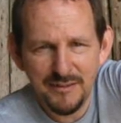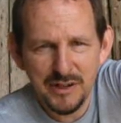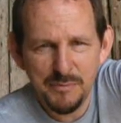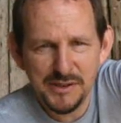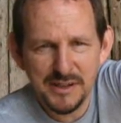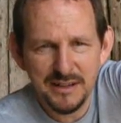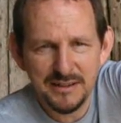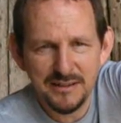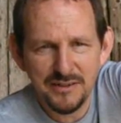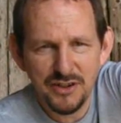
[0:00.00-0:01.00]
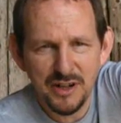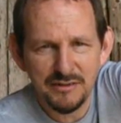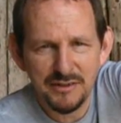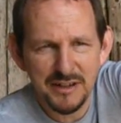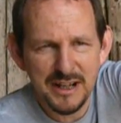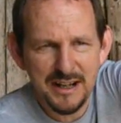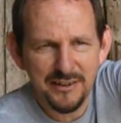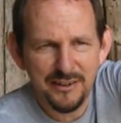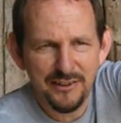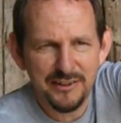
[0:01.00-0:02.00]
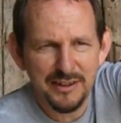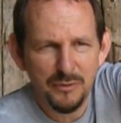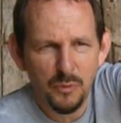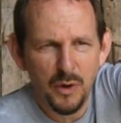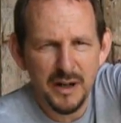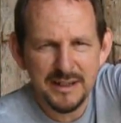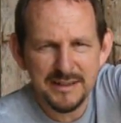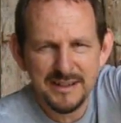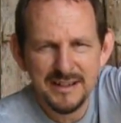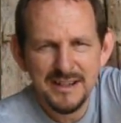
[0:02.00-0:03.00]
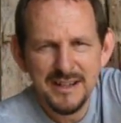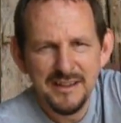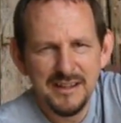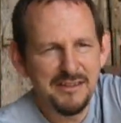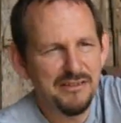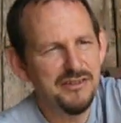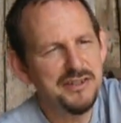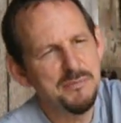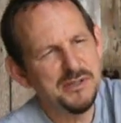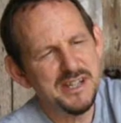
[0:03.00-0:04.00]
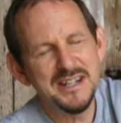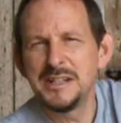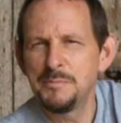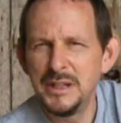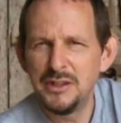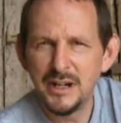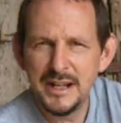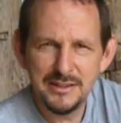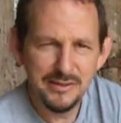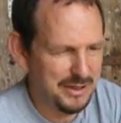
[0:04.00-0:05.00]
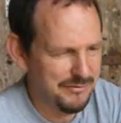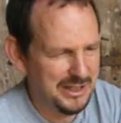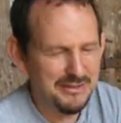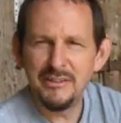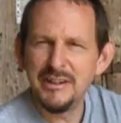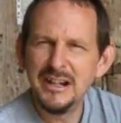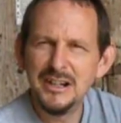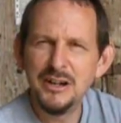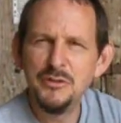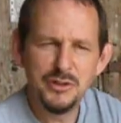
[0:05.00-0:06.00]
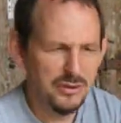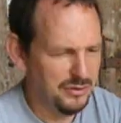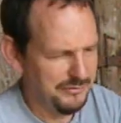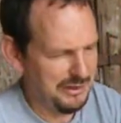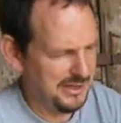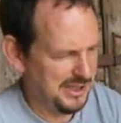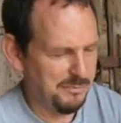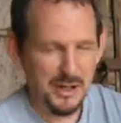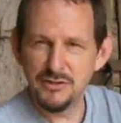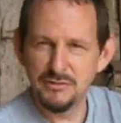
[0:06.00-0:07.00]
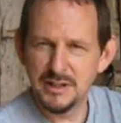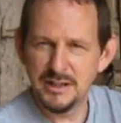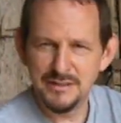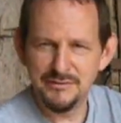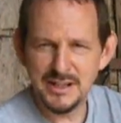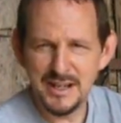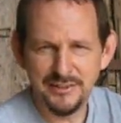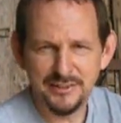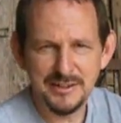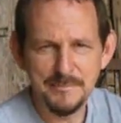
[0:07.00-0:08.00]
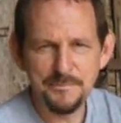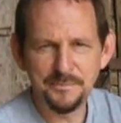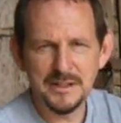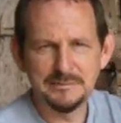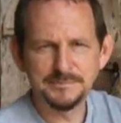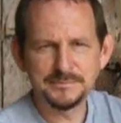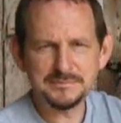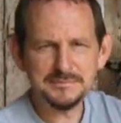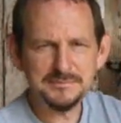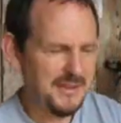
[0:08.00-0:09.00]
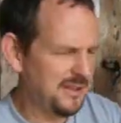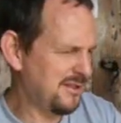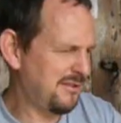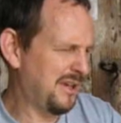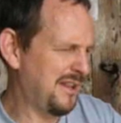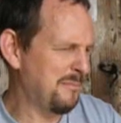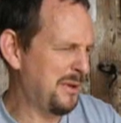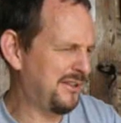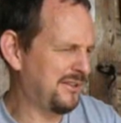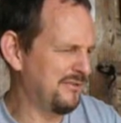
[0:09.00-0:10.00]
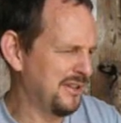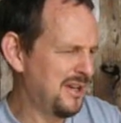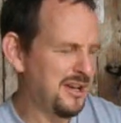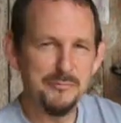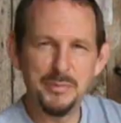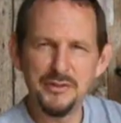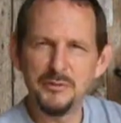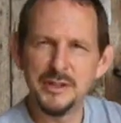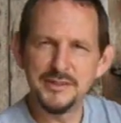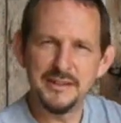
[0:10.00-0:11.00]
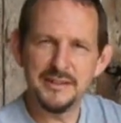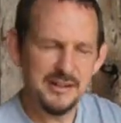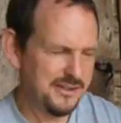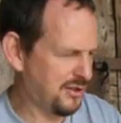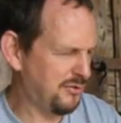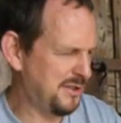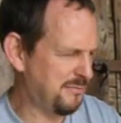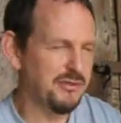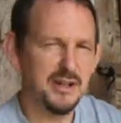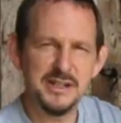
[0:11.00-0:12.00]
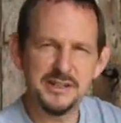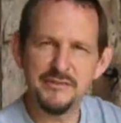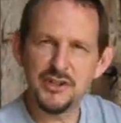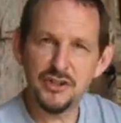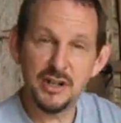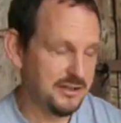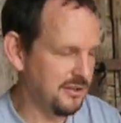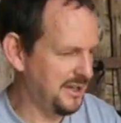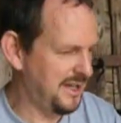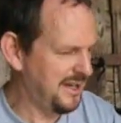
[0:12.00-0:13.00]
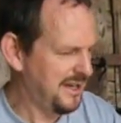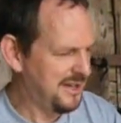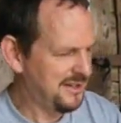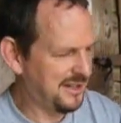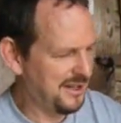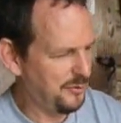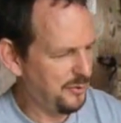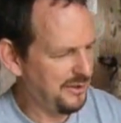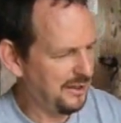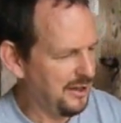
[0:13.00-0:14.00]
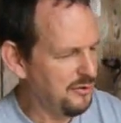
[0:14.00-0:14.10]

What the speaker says: 70% Chardonnay, it's a still white. The other 30% is Pignoletto, giving it a very local, very special kind of taste. So you get the best of both worlds. You get the nice crisp dryness of the Chardonnay together with the